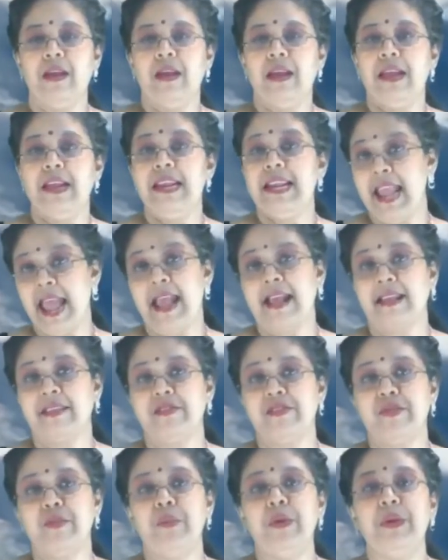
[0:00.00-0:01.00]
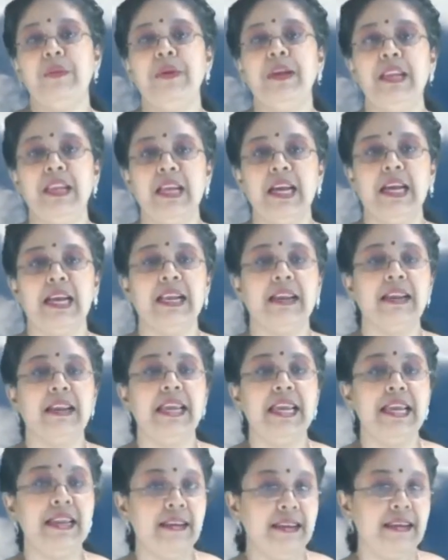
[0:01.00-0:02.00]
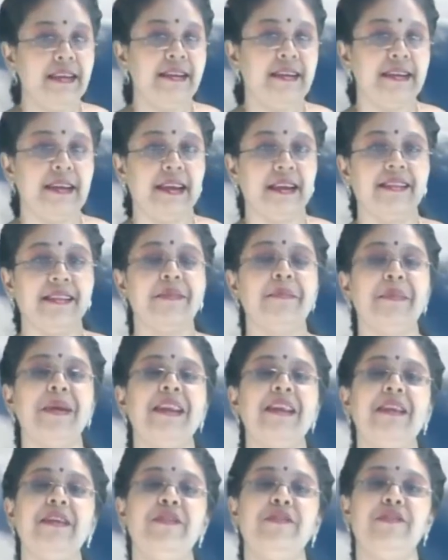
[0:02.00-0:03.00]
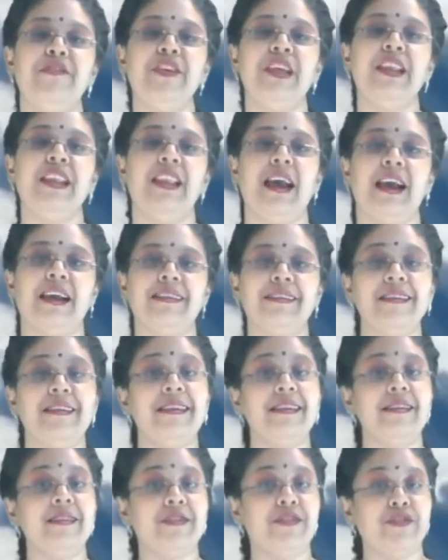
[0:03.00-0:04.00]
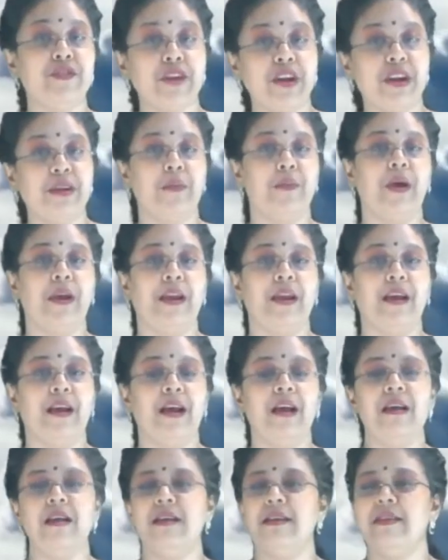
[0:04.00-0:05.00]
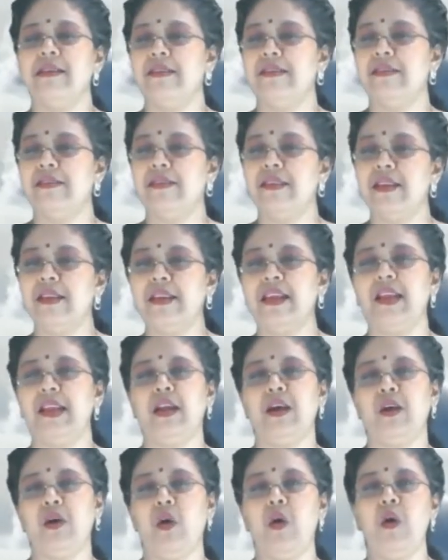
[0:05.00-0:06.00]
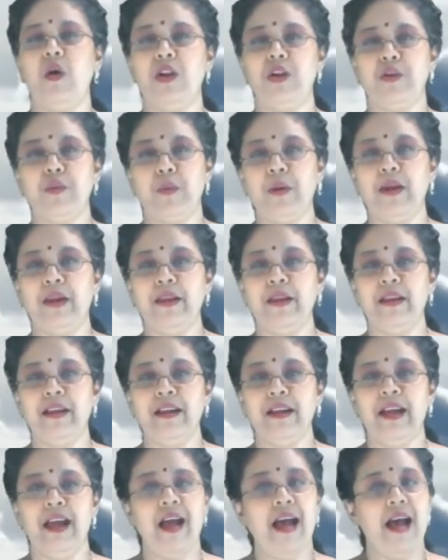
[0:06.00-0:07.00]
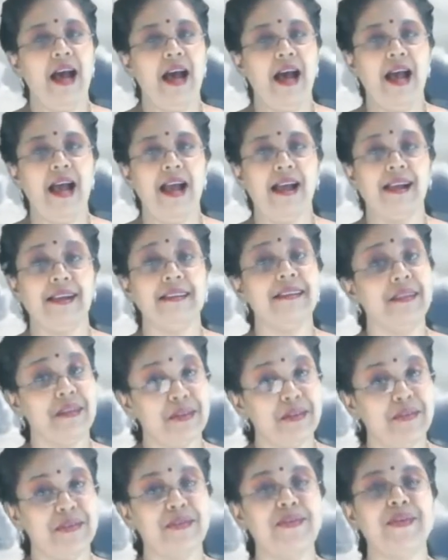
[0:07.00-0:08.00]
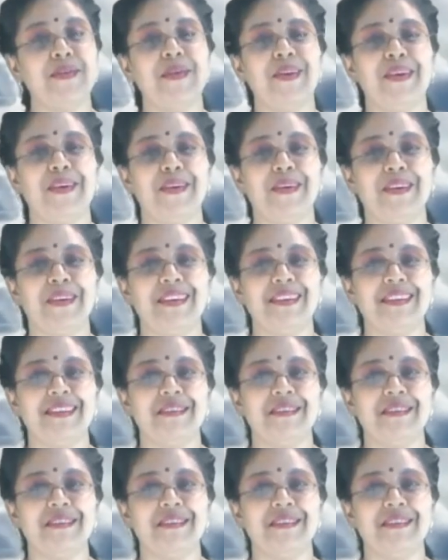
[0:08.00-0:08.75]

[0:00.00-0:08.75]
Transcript: Next, we will learn in detail the magnetic field lines in a straight wire, circular coiled wire and solenoid.